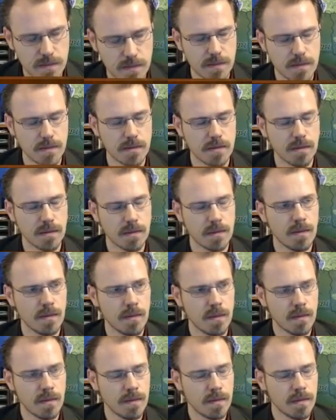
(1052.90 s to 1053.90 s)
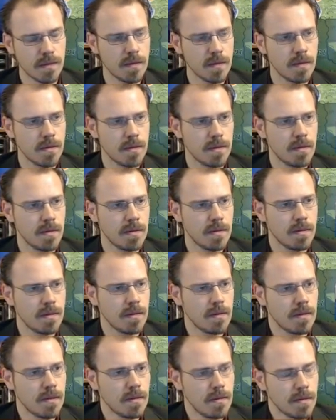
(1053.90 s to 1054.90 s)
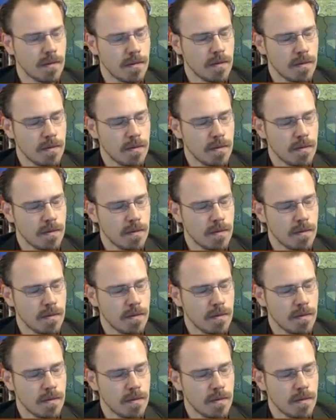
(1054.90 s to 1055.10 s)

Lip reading: (no one is talking)